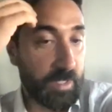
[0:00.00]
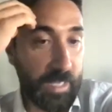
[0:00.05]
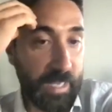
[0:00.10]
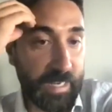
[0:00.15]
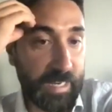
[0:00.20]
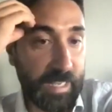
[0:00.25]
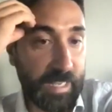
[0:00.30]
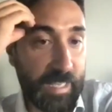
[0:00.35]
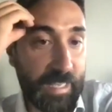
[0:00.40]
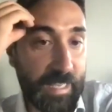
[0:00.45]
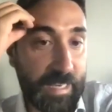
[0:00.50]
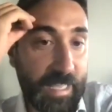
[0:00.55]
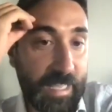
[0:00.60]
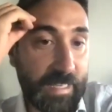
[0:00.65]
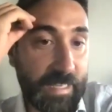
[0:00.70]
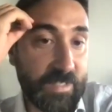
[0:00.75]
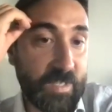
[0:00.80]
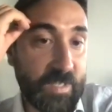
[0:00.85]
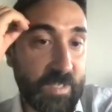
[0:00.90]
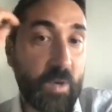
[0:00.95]

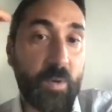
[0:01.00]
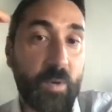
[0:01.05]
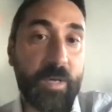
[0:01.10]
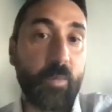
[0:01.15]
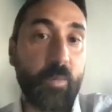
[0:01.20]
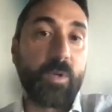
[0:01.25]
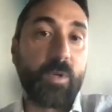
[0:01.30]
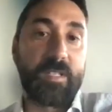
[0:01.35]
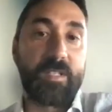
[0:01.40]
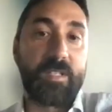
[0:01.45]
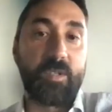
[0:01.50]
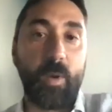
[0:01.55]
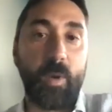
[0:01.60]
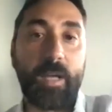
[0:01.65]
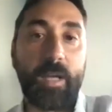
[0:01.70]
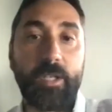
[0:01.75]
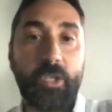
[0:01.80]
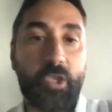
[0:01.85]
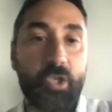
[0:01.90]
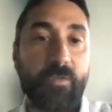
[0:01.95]
And so it was a
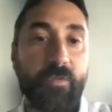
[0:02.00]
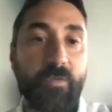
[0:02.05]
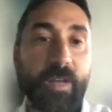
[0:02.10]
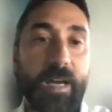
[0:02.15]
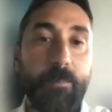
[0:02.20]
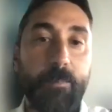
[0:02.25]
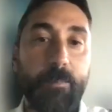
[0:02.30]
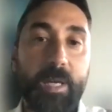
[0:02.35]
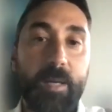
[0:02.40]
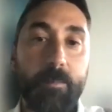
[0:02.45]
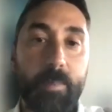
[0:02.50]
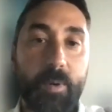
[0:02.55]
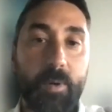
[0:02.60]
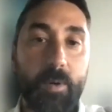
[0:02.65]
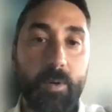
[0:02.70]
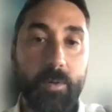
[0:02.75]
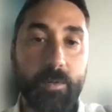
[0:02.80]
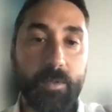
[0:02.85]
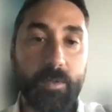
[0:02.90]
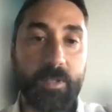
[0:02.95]
strategy of being
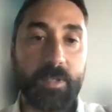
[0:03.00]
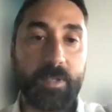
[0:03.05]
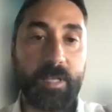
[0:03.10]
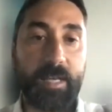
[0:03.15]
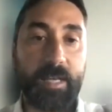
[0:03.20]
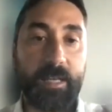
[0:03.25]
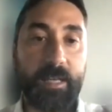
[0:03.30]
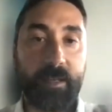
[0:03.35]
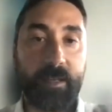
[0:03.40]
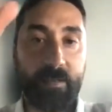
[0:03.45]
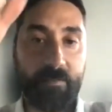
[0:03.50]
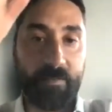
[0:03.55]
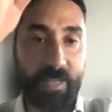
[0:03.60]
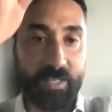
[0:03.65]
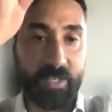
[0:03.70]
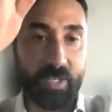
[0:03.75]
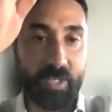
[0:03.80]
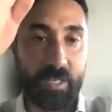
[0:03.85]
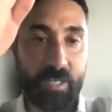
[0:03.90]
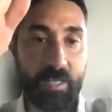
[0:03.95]
broad and then
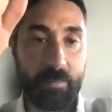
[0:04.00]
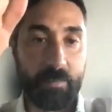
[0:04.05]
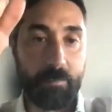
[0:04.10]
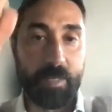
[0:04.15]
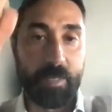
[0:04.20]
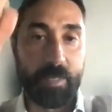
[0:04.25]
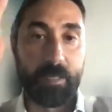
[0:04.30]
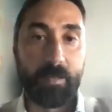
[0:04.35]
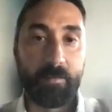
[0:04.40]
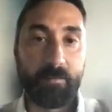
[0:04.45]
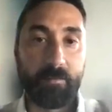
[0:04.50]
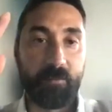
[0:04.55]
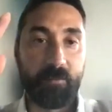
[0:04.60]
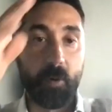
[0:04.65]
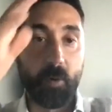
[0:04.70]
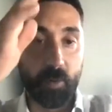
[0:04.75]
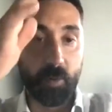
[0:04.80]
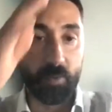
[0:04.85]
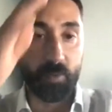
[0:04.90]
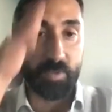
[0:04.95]
eventually being
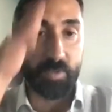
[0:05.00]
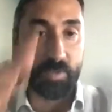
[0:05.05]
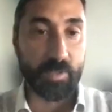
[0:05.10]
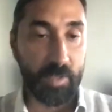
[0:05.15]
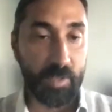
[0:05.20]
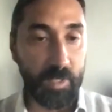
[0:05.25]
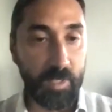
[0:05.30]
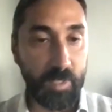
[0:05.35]
focused.